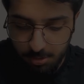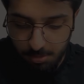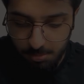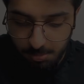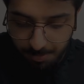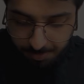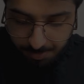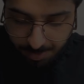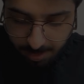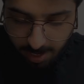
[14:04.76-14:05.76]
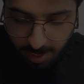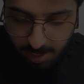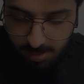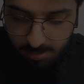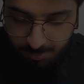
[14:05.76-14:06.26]
to
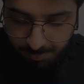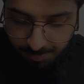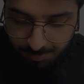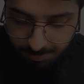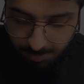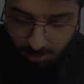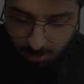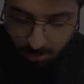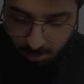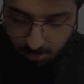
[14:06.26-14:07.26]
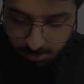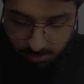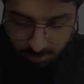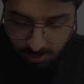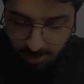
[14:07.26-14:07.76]
a
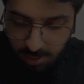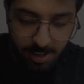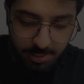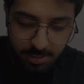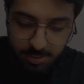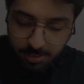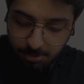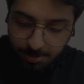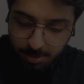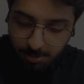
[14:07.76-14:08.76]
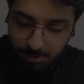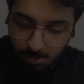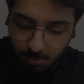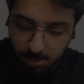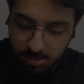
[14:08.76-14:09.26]
cos, and then the derivative
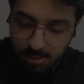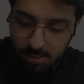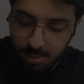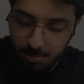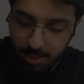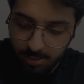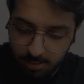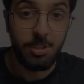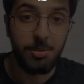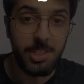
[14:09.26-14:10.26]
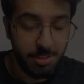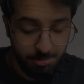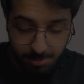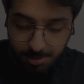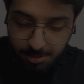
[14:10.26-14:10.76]
of what's in this bracket. So the
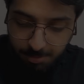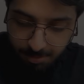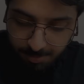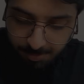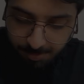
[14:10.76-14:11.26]
derivative